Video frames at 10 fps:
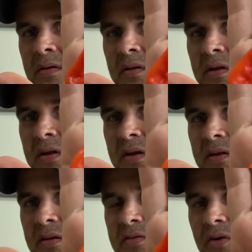
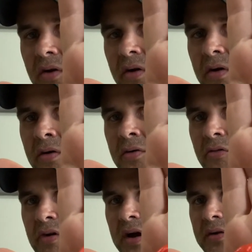These are
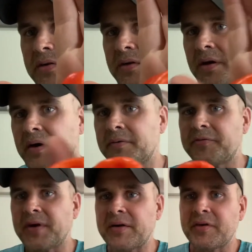around uh,
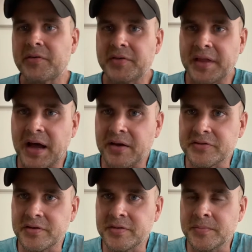
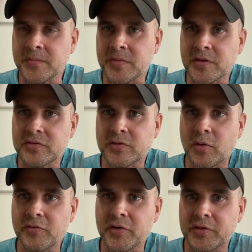500,000
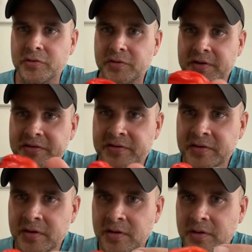Scoville units.
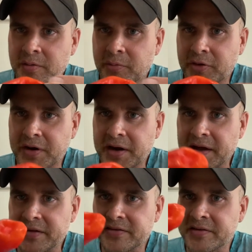Pretty
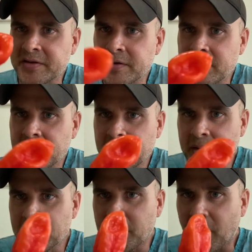nice
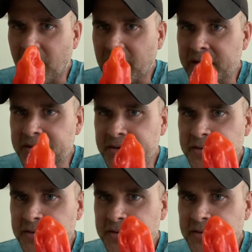pod.